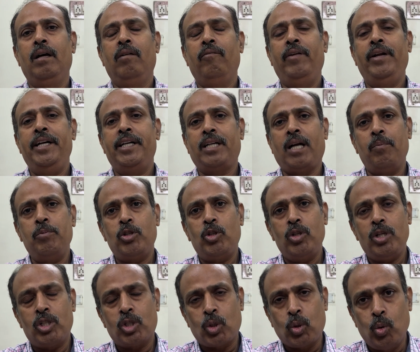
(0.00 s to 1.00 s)
When it comes to
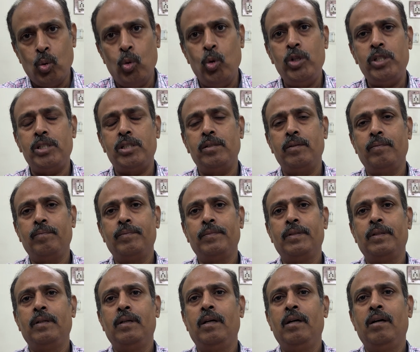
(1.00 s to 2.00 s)
the schools,
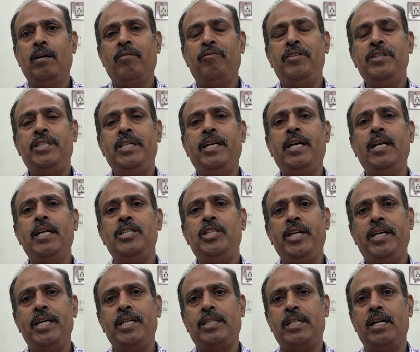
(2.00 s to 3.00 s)
physical
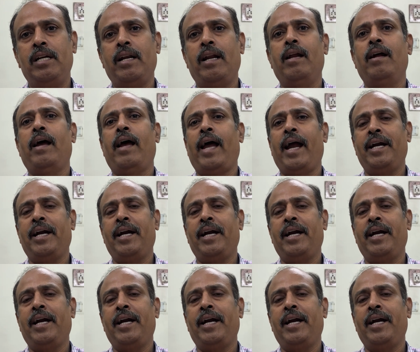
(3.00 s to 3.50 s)
education